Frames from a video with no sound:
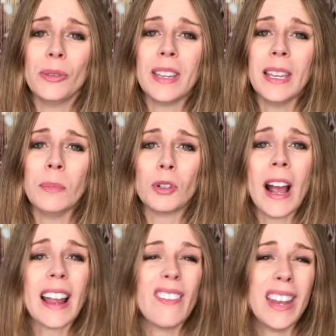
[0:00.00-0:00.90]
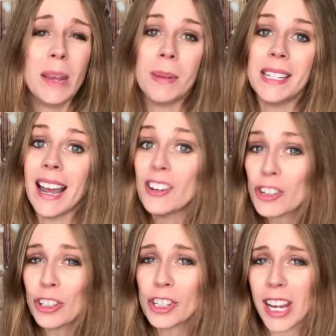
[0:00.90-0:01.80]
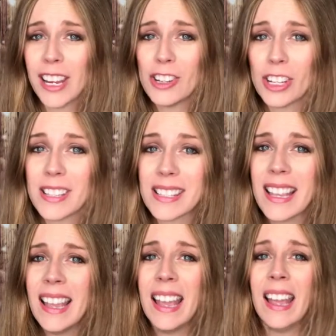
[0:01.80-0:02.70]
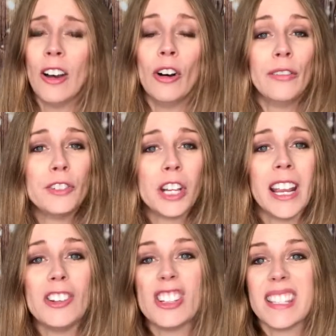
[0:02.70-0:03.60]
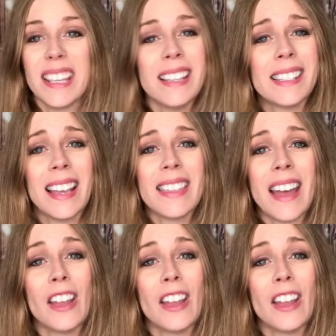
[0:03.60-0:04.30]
keep track of any potential changes, hoof changes, things like that.